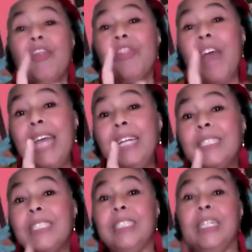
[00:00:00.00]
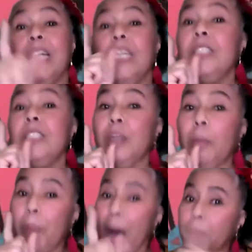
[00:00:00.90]
Thanks to
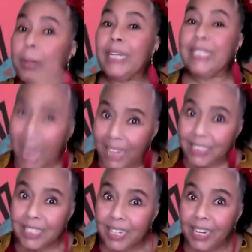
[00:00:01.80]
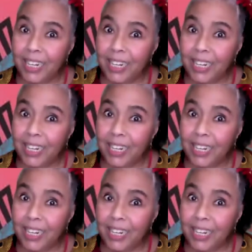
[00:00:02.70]
Papa Nancy,